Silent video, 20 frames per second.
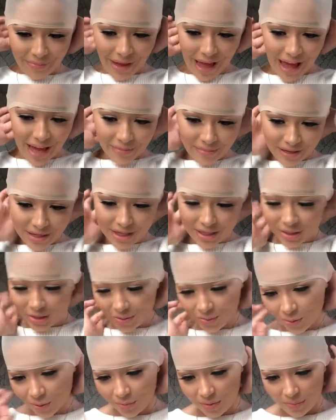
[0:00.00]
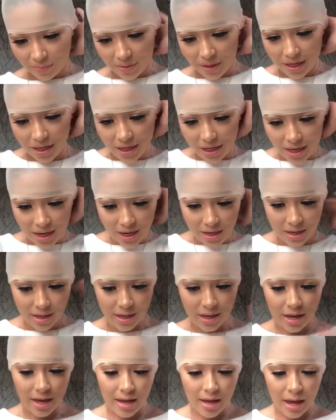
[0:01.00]
back because you will be pinning it.
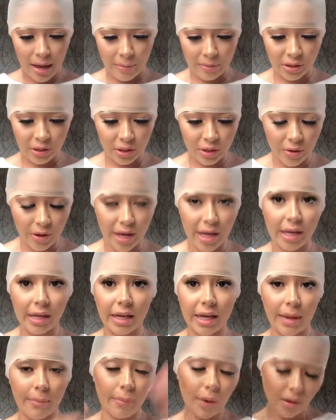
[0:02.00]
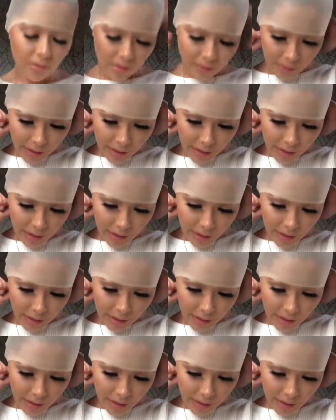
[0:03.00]
I'm gonna just go ahead and get bobby